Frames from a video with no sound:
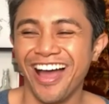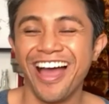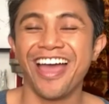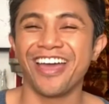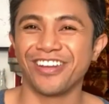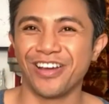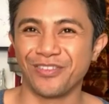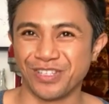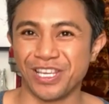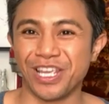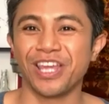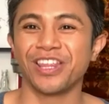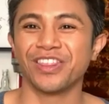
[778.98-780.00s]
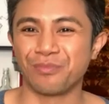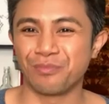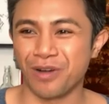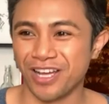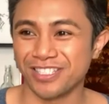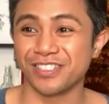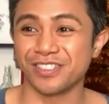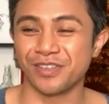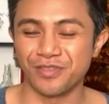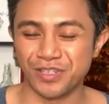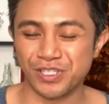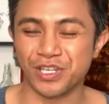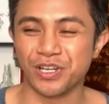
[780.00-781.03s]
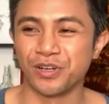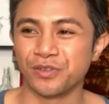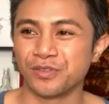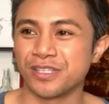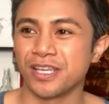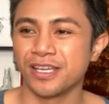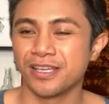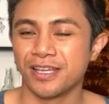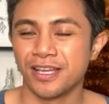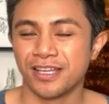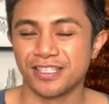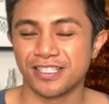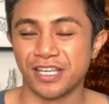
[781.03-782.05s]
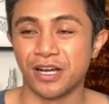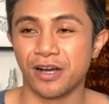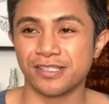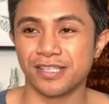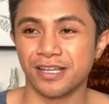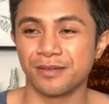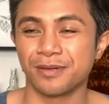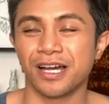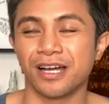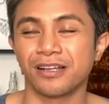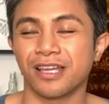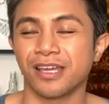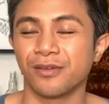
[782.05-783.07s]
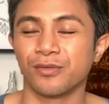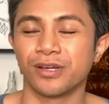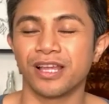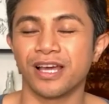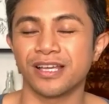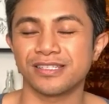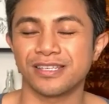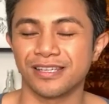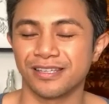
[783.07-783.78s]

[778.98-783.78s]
And I was in the process of the shows. So I was like, oh my God, okay, one last